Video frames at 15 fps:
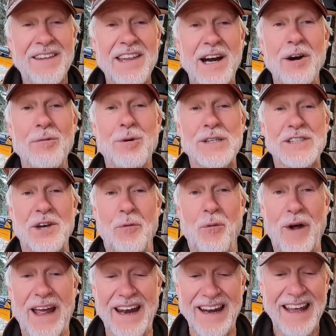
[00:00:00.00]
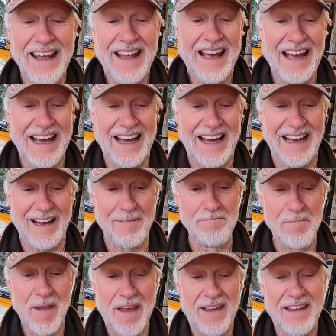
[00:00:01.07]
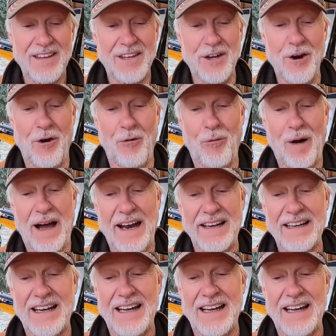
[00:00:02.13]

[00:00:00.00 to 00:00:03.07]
There was a win. You know what?